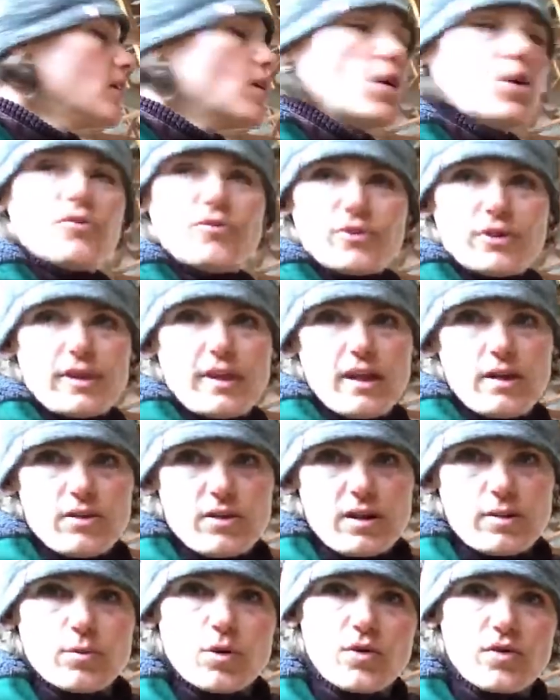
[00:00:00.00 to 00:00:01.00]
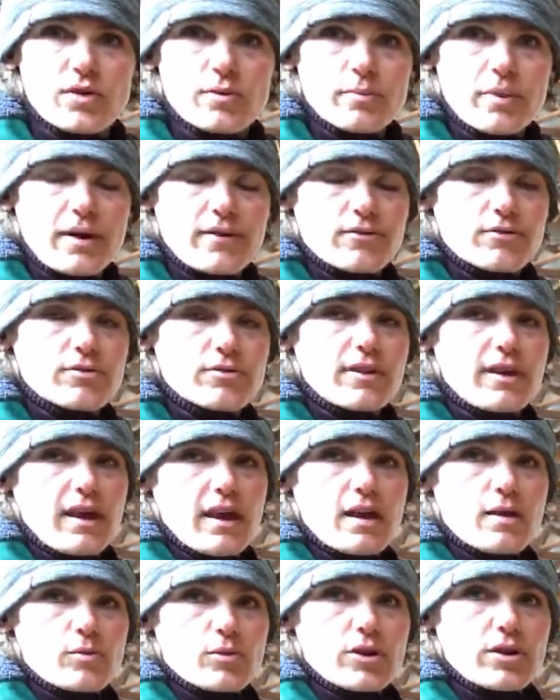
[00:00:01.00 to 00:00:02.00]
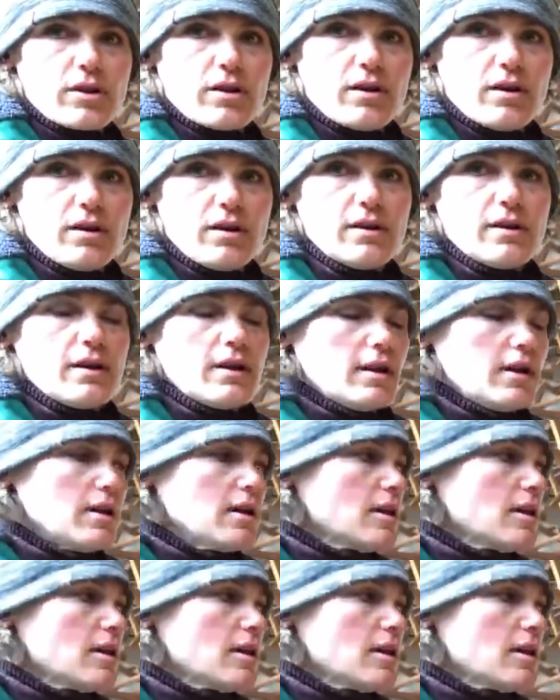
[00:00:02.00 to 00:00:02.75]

Hopefully they don't come over and bother the camera at all.